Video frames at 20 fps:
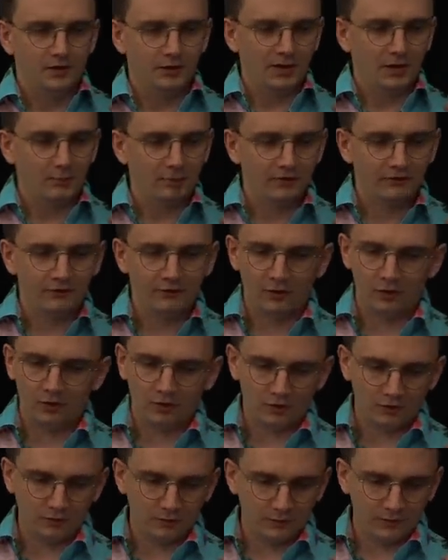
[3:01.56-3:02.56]
Now,
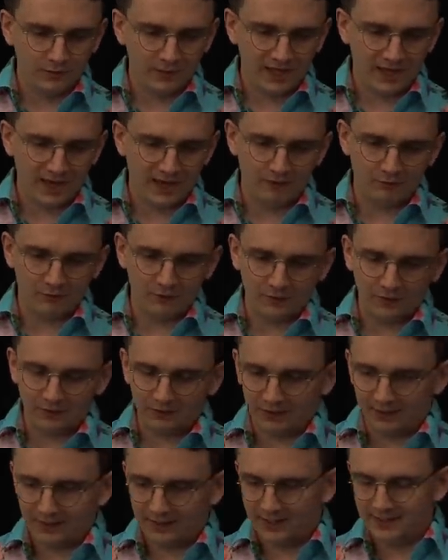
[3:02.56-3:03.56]
before we go
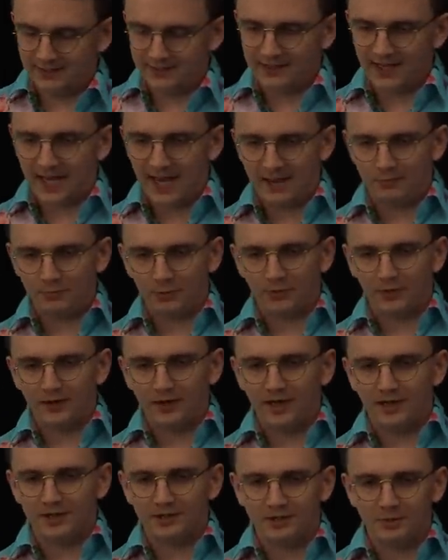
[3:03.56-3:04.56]
in depth,
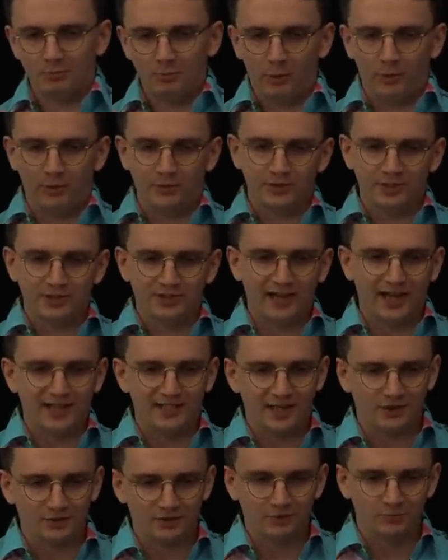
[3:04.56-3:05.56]
it's important to
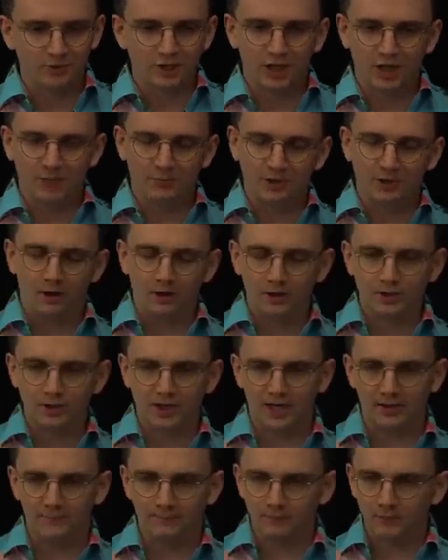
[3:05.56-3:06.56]
set out some
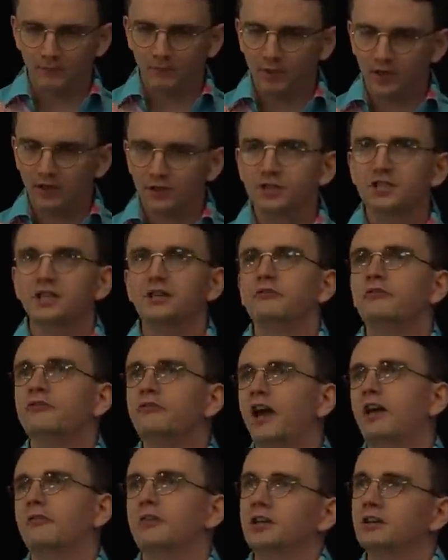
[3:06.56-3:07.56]
terminology because in a
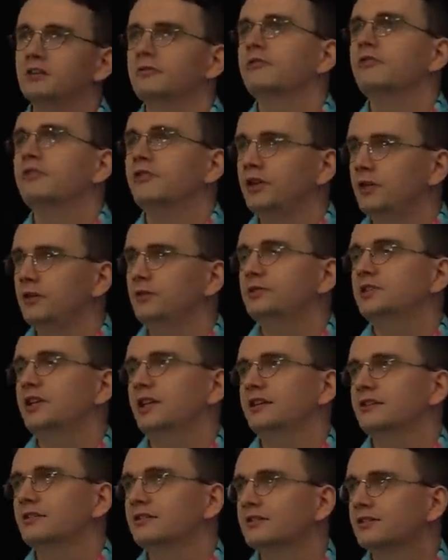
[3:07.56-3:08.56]
very
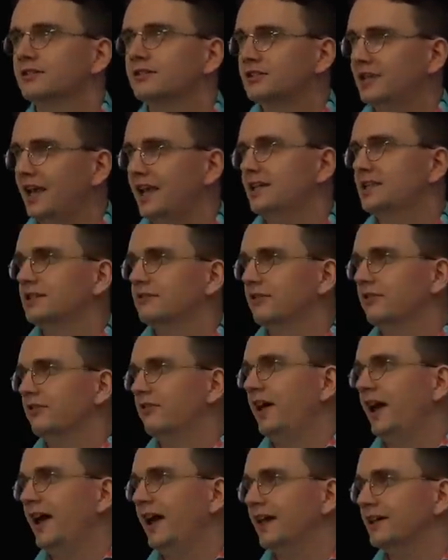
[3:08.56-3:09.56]
confusing state of
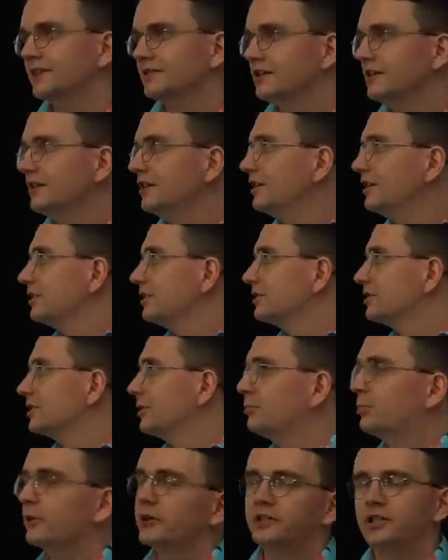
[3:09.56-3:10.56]
affairs, the
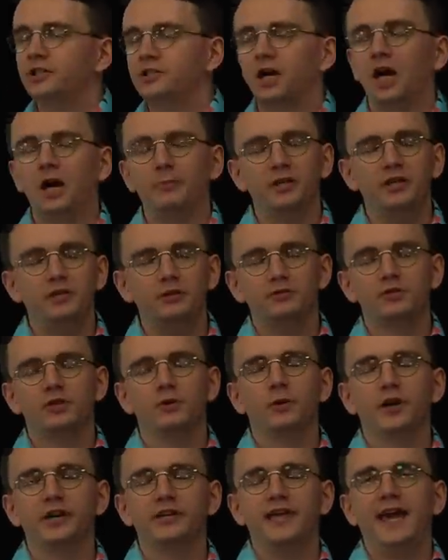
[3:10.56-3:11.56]
British Army used the
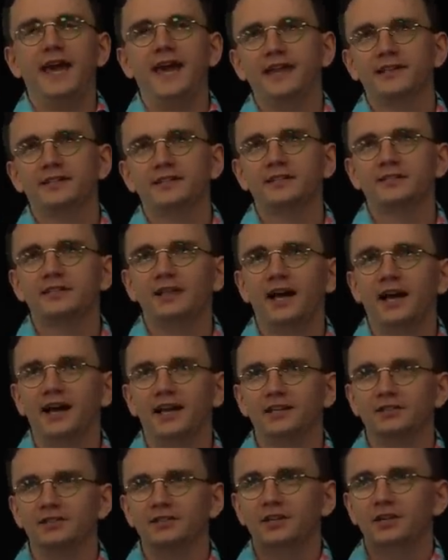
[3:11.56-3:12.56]
word
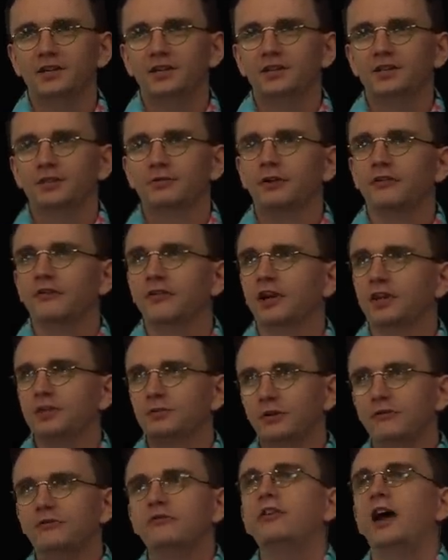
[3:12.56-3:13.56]
exercise to refer
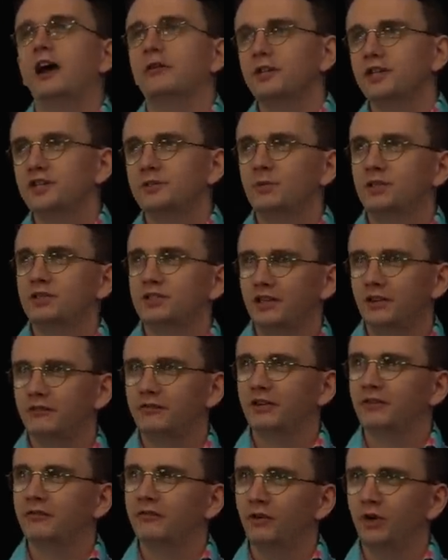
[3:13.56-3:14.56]
to a very
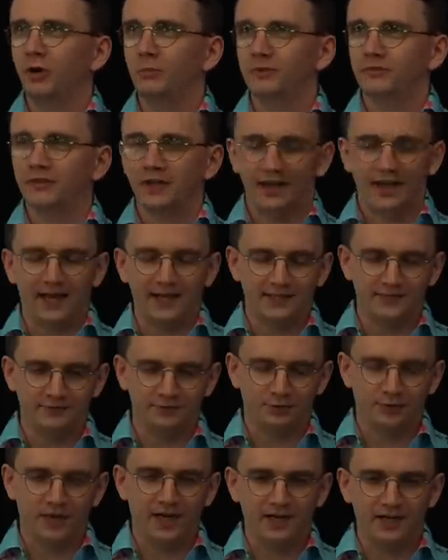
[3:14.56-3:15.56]
specific form of collective
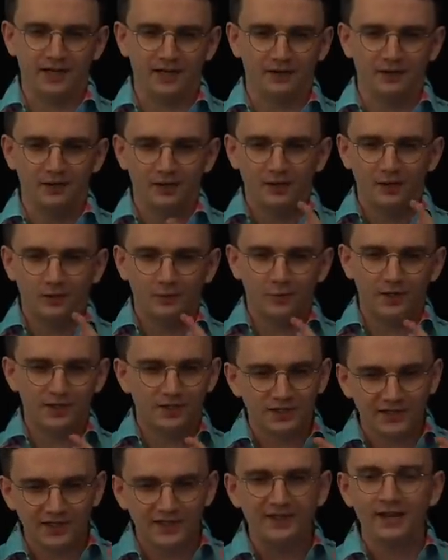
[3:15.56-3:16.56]
training, which
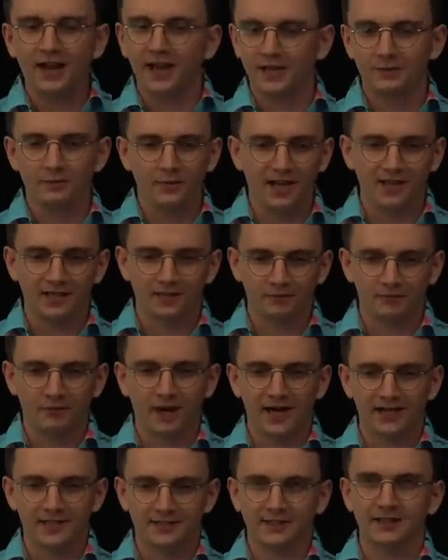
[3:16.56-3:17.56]
is a nightmare to
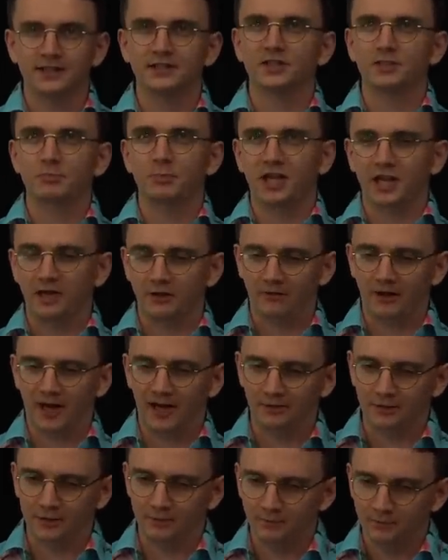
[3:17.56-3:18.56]
write and speak
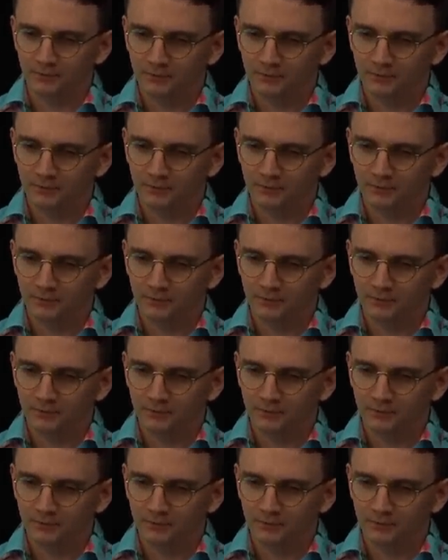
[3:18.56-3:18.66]
around.